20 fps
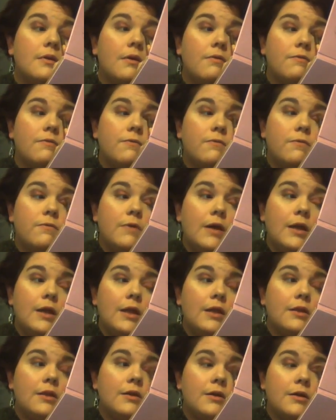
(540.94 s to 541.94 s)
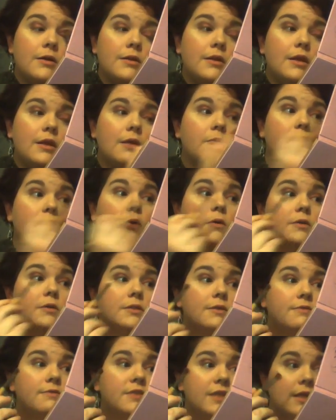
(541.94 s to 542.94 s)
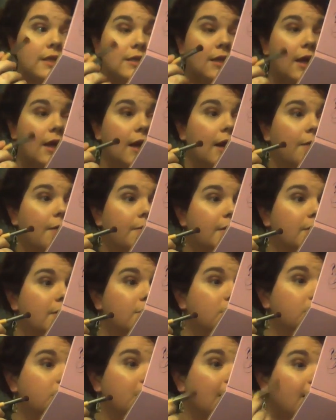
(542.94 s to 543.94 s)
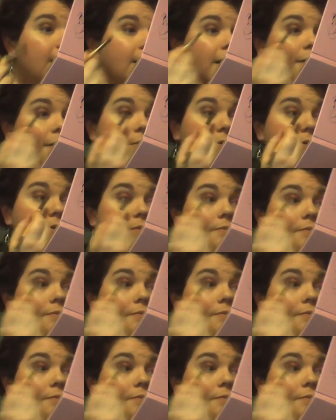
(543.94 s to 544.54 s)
Really learn the importance of skincare when you do makeup.